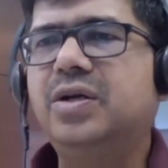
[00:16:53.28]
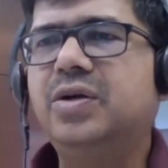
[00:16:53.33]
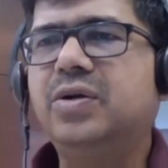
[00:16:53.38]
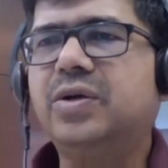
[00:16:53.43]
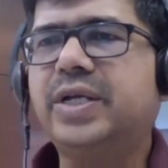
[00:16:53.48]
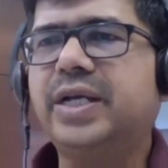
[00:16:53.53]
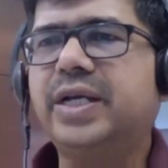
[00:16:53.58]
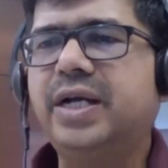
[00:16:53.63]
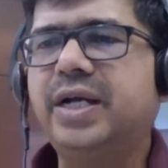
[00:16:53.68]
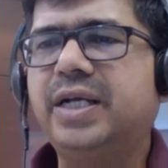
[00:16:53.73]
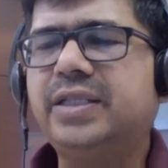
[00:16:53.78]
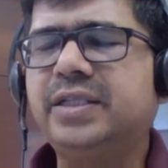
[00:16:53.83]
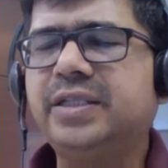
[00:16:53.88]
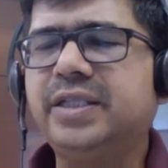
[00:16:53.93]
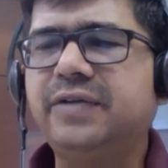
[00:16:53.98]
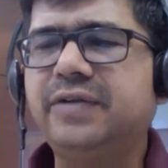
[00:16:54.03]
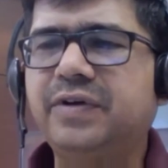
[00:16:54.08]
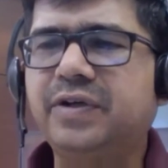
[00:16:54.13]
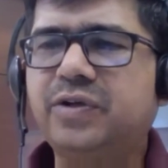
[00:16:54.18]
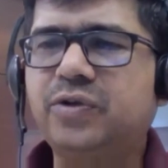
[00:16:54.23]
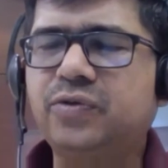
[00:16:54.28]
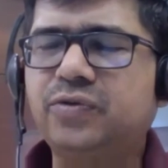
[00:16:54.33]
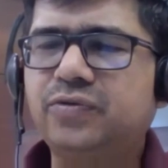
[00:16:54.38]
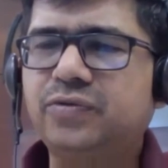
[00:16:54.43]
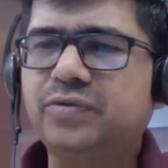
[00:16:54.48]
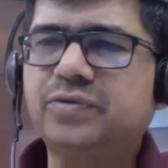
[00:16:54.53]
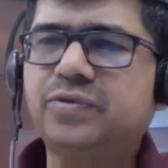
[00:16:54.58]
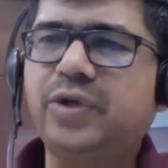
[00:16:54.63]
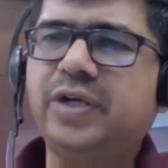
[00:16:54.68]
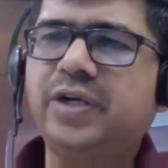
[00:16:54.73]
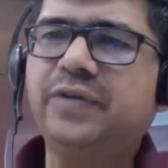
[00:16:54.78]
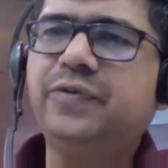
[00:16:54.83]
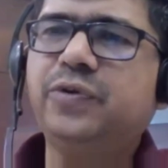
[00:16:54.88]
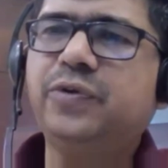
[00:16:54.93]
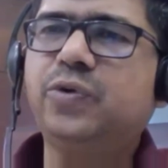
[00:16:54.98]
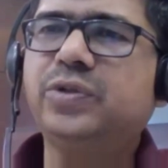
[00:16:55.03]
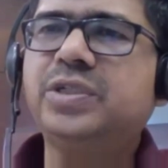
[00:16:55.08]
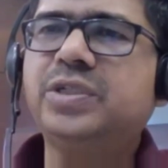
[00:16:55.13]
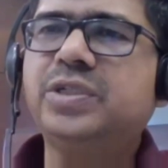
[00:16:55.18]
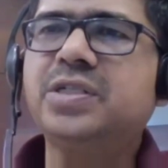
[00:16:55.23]
Okay, I think there were quite a few
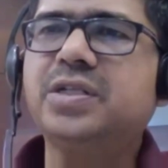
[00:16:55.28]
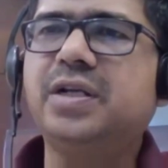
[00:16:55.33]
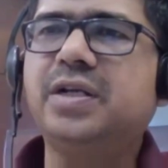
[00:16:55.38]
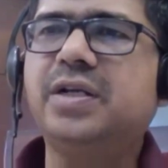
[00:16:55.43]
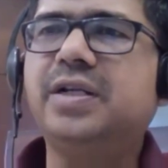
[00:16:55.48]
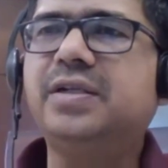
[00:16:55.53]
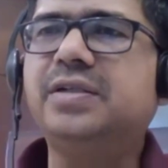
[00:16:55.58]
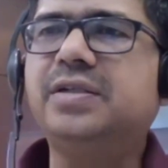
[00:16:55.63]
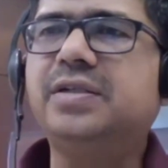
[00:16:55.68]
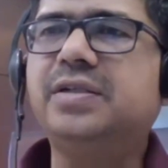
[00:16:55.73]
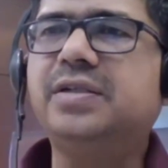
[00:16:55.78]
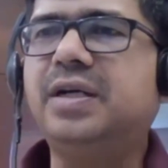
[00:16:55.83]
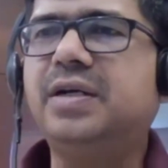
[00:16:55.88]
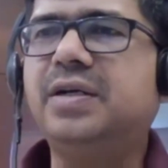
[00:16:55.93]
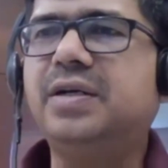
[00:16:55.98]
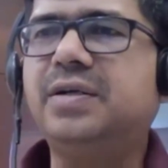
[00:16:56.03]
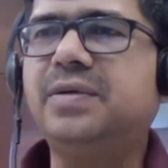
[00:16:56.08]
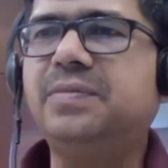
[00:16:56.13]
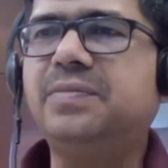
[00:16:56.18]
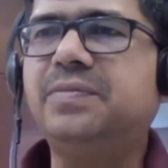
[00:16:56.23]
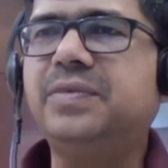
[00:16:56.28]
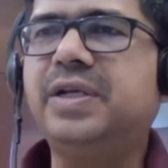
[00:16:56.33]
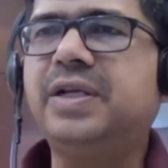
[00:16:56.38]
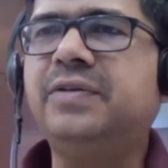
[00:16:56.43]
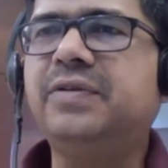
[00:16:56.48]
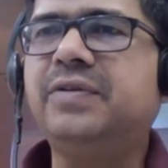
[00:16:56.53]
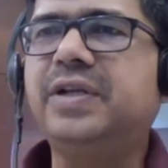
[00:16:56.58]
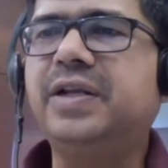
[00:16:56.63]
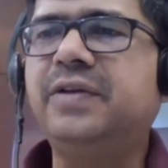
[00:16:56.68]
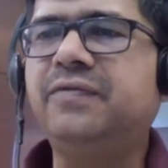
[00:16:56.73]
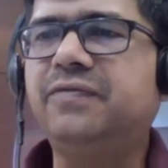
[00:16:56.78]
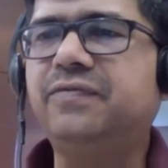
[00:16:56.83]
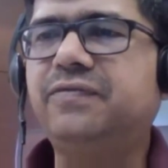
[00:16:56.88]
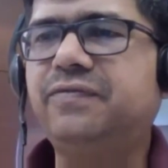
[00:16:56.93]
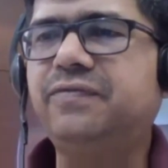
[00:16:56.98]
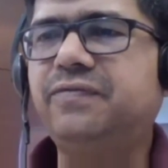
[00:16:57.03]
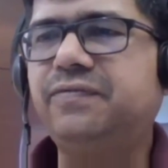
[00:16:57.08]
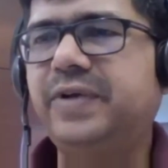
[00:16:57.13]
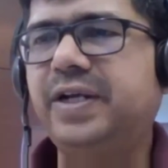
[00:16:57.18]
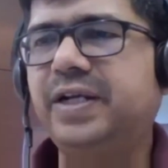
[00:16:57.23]
questions earlier. In
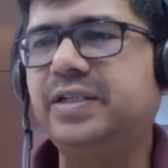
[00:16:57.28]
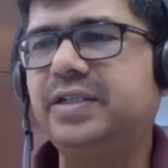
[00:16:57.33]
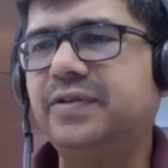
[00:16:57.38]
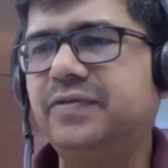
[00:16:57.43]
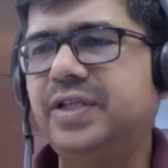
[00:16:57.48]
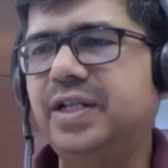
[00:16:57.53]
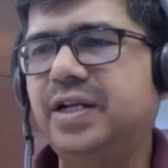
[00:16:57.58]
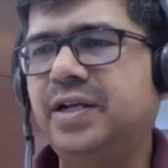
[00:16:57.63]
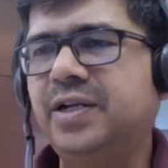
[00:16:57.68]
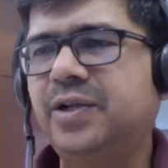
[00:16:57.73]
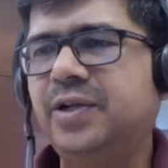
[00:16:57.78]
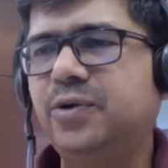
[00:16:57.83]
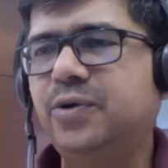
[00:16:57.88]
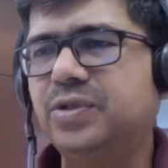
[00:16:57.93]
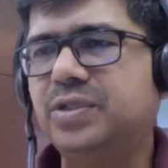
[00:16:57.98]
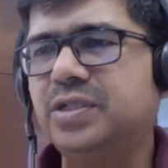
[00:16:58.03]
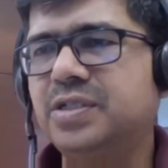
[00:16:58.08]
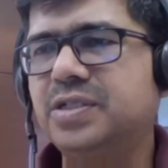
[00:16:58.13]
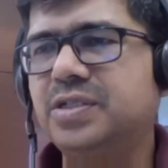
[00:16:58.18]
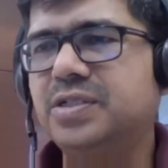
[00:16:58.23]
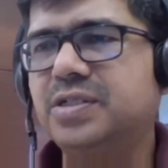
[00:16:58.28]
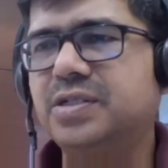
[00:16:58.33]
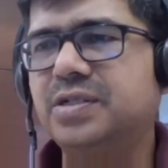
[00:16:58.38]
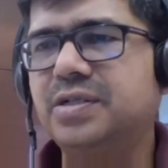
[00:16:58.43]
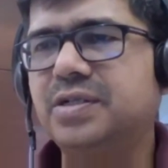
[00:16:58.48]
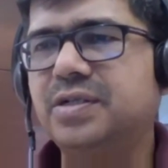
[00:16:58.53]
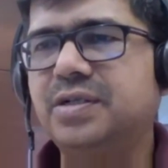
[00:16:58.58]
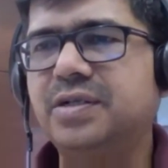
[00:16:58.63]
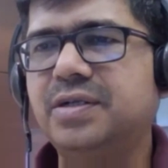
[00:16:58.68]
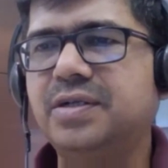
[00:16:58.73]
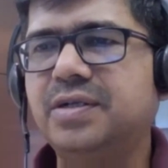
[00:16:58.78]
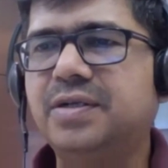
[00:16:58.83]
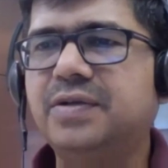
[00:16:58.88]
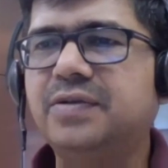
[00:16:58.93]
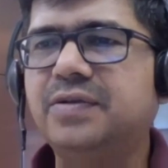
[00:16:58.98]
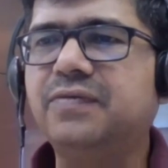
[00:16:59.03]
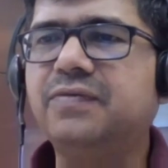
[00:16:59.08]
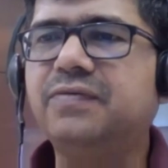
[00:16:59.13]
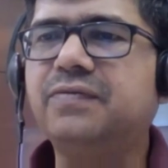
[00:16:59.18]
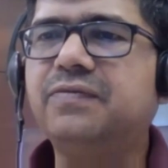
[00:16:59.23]
fact, if there are any questions
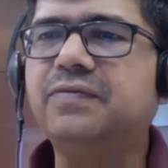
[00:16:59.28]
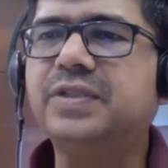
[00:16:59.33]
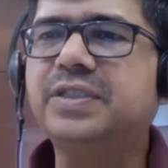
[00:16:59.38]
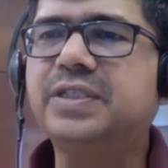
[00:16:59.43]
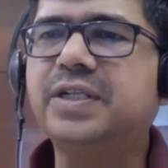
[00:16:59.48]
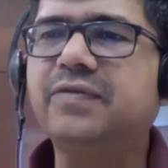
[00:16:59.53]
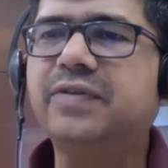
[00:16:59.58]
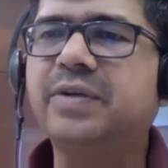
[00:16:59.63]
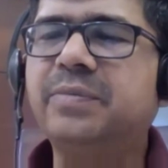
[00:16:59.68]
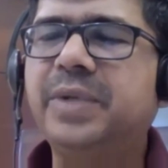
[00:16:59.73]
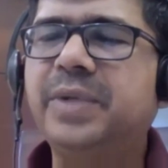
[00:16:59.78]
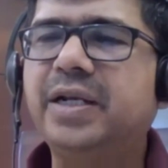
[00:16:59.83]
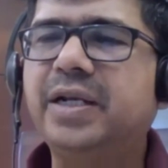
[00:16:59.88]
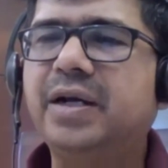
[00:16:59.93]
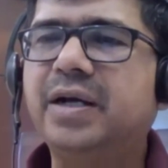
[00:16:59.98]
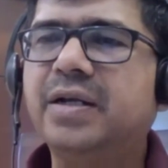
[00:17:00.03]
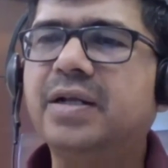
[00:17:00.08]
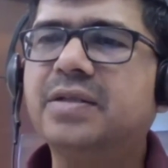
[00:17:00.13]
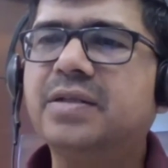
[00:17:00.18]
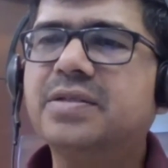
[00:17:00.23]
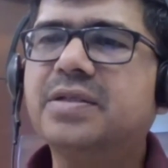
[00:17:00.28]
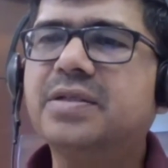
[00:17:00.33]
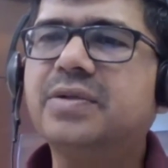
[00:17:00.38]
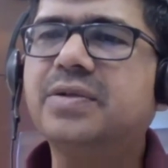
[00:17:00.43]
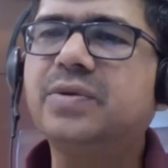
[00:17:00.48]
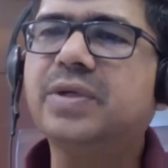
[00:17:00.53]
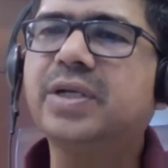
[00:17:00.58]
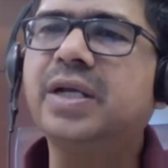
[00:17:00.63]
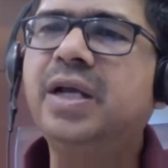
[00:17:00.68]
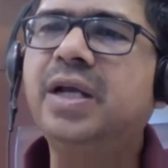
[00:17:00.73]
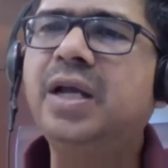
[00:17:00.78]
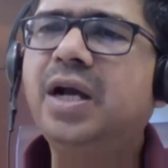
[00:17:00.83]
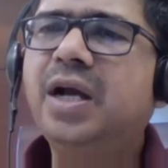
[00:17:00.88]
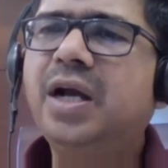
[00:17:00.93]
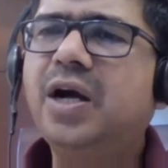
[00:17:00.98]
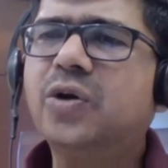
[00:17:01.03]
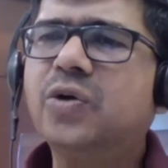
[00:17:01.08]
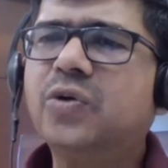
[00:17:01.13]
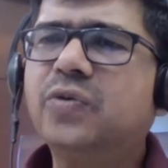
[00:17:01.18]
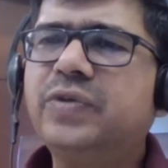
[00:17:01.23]
which have remained unanswered, okay,
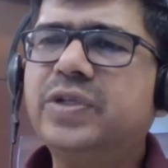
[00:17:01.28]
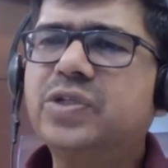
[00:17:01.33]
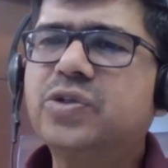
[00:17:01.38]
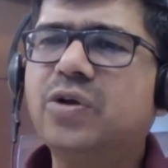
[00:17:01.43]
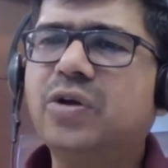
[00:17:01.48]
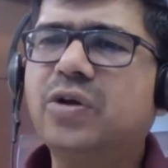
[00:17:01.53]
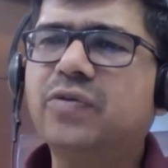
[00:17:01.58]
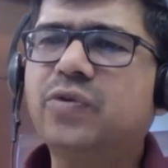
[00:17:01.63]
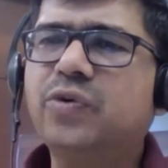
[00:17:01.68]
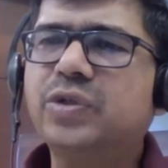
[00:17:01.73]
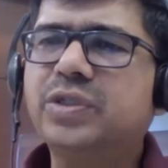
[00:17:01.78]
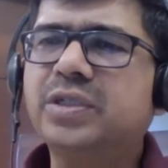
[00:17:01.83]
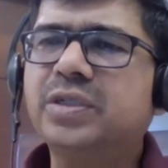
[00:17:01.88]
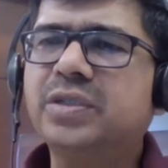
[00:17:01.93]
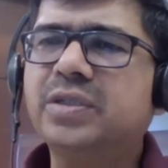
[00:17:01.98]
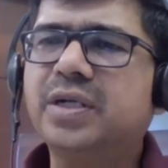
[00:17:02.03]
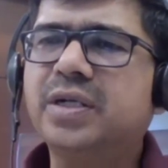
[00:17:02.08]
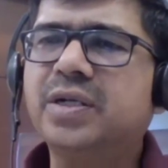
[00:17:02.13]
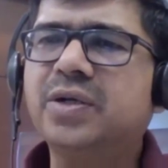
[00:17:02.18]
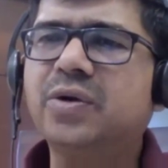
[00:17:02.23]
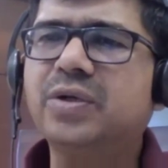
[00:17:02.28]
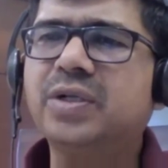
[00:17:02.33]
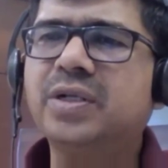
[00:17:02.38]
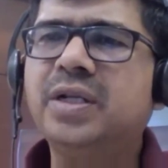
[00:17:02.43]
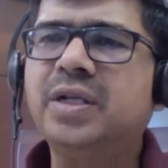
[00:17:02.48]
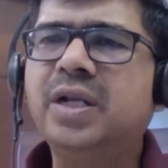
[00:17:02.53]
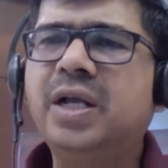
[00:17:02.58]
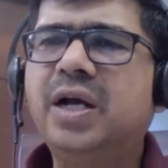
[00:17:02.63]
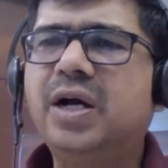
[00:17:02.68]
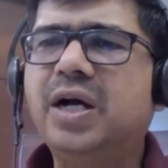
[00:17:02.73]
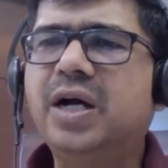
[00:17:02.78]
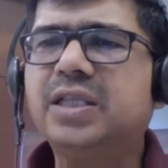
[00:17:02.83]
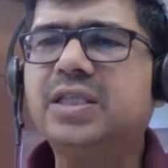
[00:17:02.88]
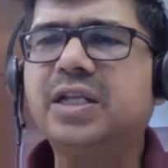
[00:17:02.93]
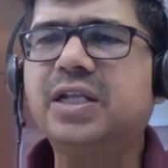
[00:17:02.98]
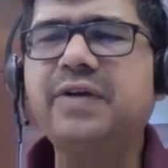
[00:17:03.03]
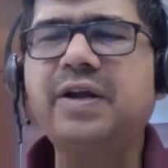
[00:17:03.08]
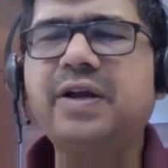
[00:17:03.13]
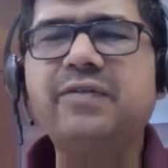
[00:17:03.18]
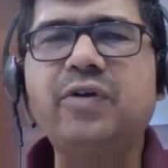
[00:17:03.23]
how do we solve questions that are not in?
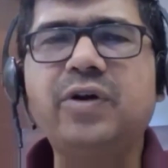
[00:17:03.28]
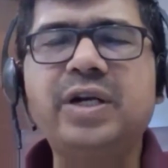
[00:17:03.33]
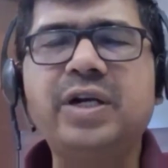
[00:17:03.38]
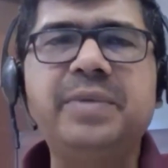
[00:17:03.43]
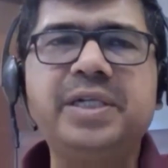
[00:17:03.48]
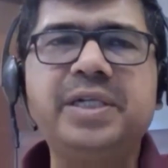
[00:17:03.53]
Atharva, I've already